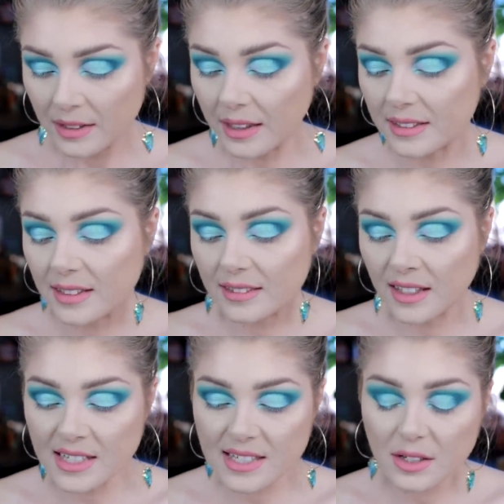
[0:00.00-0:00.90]
that it
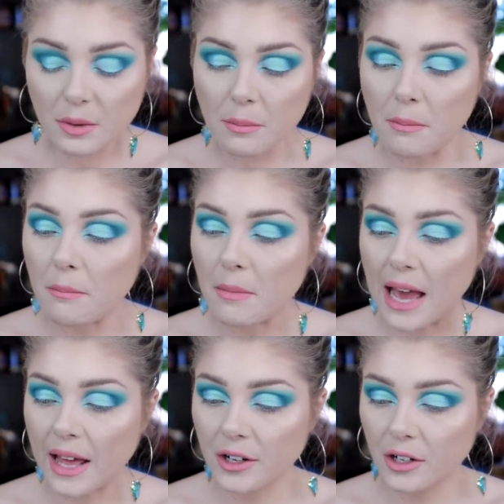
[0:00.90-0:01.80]
doesn't
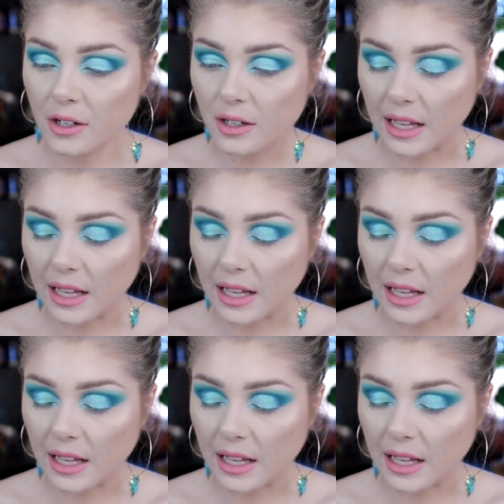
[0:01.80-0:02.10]
matter.